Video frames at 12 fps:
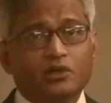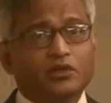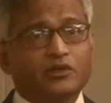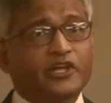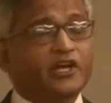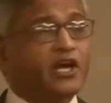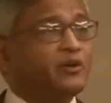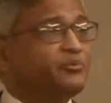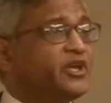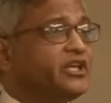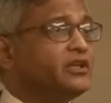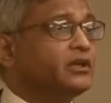There have
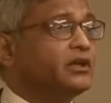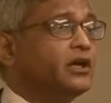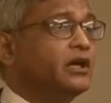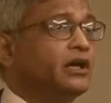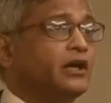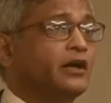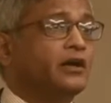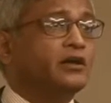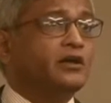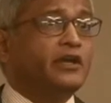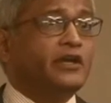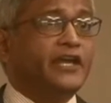been uh,
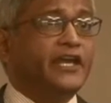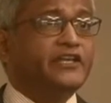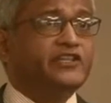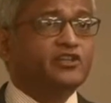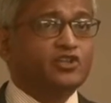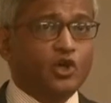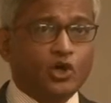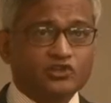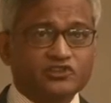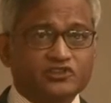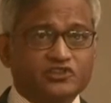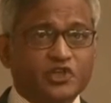eight
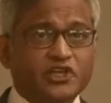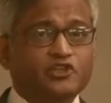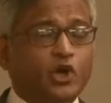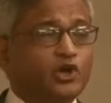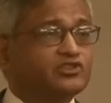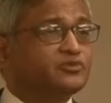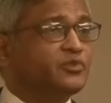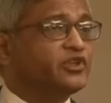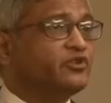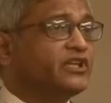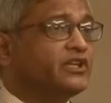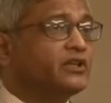talks, three talks
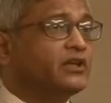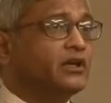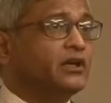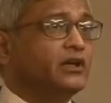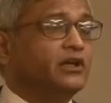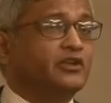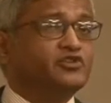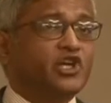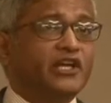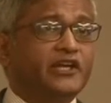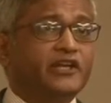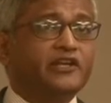between uh,
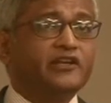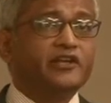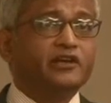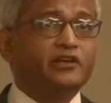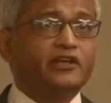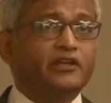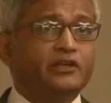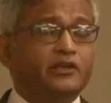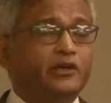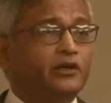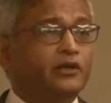China and India in